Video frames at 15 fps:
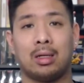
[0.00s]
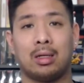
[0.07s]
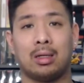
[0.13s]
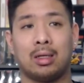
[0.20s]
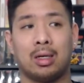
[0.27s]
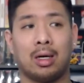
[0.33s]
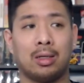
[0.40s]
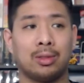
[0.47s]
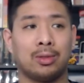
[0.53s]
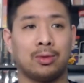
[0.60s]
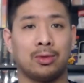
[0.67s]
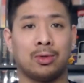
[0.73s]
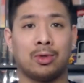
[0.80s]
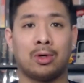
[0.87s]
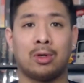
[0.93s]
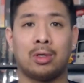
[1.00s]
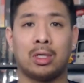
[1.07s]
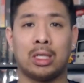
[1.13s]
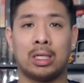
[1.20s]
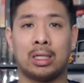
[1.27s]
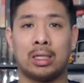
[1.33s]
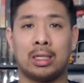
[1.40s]
consoles or
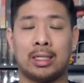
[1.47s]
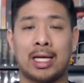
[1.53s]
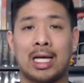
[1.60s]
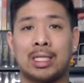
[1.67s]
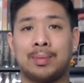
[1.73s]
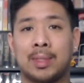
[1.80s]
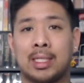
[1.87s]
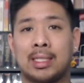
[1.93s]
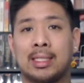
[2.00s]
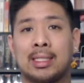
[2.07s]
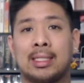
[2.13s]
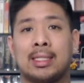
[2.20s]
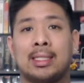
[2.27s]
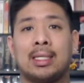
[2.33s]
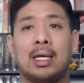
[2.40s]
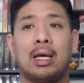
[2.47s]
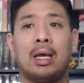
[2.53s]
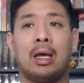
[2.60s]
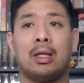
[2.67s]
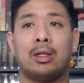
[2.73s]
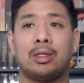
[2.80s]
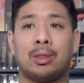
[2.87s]
attachments is
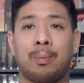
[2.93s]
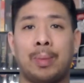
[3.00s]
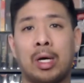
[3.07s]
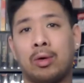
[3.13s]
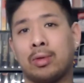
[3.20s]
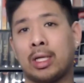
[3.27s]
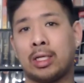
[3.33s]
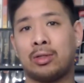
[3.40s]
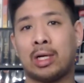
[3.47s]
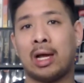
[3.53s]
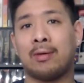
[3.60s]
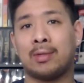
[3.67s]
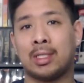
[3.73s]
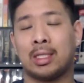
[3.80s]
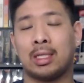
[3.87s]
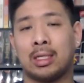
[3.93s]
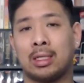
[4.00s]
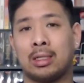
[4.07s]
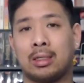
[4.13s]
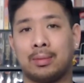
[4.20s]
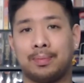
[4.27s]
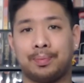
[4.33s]
there's a belt that drives
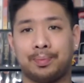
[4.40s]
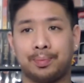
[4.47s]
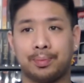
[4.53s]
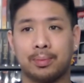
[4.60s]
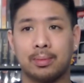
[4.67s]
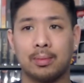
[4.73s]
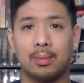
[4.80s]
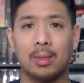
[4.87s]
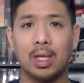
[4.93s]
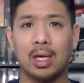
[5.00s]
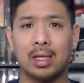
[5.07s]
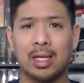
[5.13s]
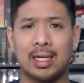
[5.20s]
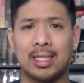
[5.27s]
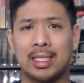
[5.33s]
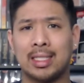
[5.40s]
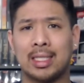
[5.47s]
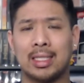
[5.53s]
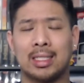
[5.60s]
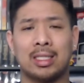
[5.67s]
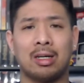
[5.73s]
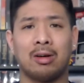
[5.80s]
the disc
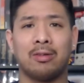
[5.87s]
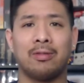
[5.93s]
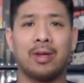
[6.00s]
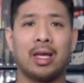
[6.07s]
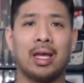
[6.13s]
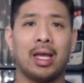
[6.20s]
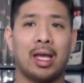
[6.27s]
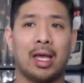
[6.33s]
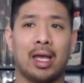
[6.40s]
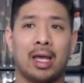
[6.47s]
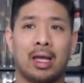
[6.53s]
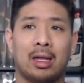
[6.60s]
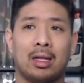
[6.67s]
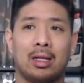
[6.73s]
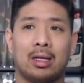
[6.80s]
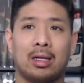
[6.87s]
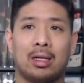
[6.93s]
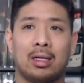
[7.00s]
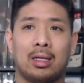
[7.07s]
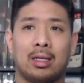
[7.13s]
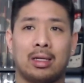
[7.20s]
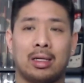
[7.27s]
itself, and
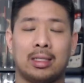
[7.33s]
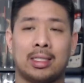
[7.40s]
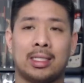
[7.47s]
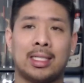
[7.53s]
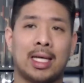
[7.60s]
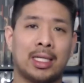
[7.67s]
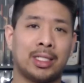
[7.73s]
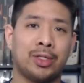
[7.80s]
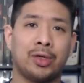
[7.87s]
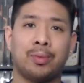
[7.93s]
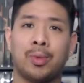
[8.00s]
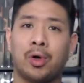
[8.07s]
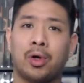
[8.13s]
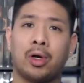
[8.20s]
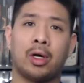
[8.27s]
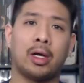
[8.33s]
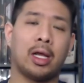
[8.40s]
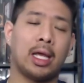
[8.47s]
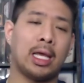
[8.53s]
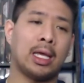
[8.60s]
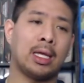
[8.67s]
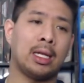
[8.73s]
it's attached to a motor,
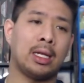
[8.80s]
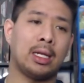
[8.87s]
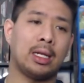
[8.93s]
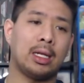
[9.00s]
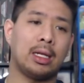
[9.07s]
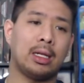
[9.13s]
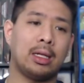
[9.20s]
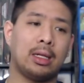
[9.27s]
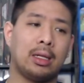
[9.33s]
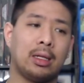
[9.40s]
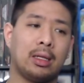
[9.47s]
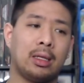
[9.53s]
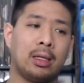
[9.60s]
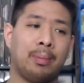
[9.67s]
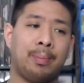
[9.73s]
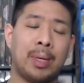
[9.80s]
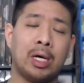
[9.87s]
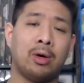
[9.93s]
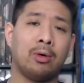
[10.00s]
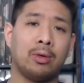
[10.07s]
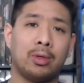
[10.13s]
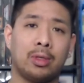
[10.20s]
and the
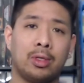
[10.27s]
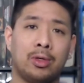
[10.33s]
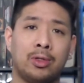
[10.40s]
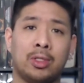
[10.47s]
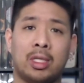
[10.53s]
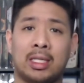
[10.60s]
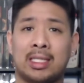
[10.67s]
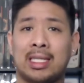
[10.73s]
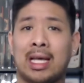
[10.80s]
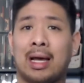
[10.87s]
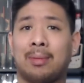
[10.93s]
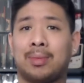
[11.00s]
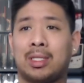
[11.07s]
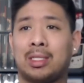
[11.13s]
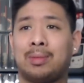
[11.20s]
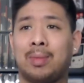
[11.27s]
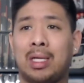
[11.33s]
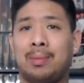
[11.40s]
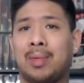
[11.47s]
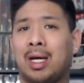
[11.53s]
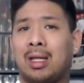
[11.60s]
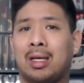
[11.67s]
belt usually snaps. It's
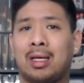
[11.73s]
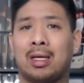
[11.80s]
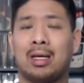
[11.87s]
made of